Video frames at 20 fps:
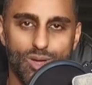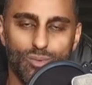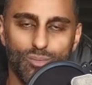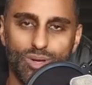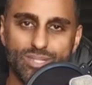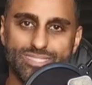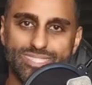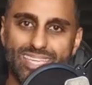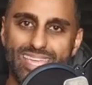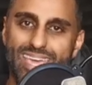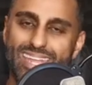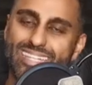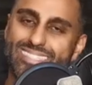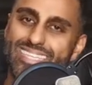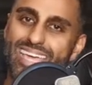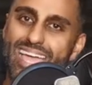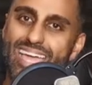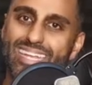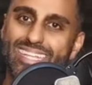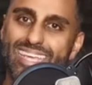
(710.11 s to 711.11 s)
Once again,
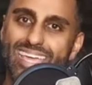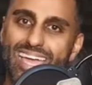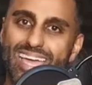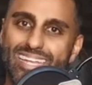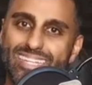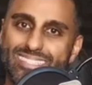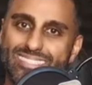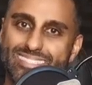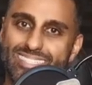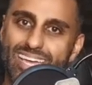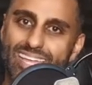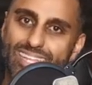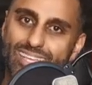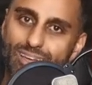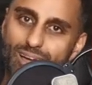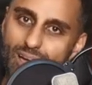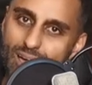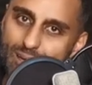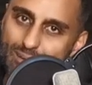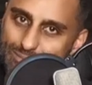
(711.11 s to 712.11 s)
it's Handy Andy
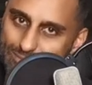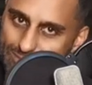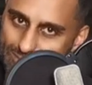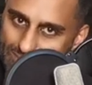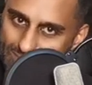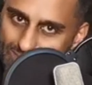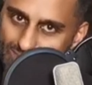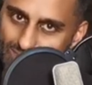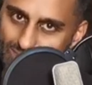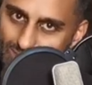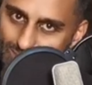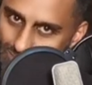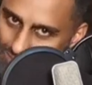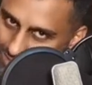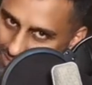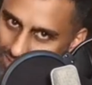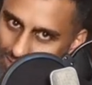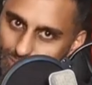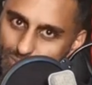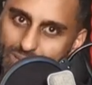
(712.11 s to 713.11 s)
signing off. We'll
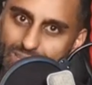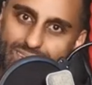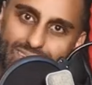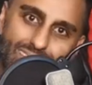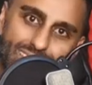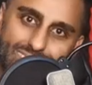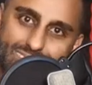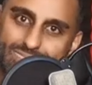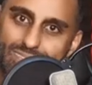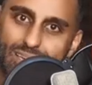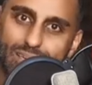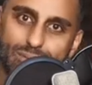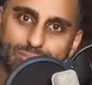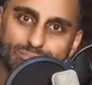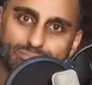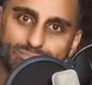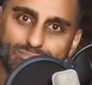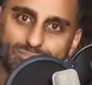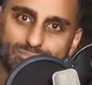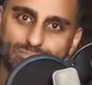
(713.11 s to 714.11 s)
see you again next time.
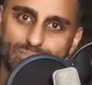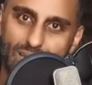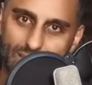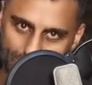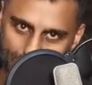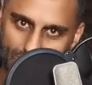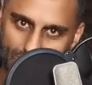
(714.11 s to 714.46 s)
Bye